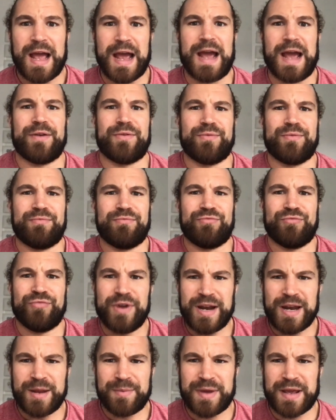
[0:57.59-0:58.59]
and
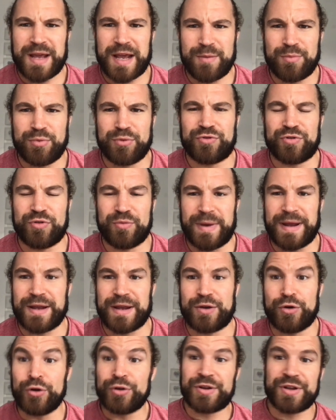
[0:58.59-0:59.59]
really be able to
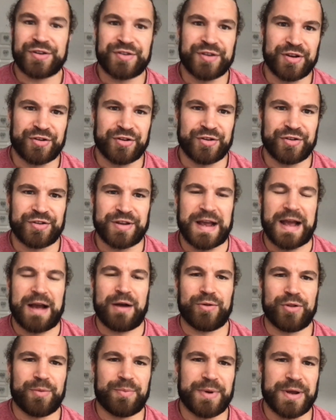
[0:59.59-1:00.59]
make good decisions
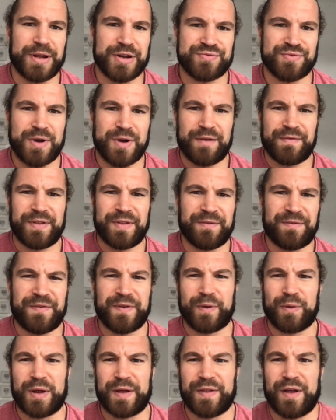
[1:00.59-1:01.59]
out on the pitch rather than
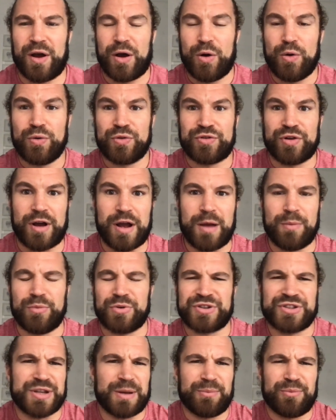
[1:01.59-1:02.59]
feel like the whole time
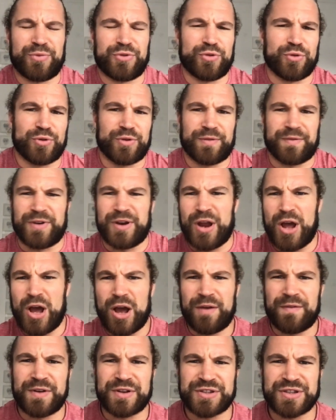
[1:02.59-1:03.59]
was some sort of
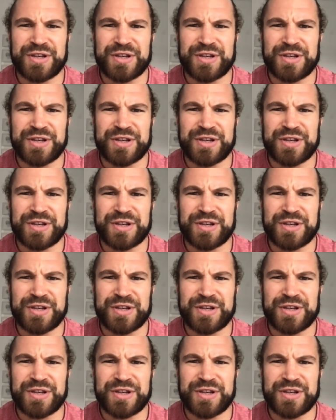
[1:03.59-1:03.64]
nervous,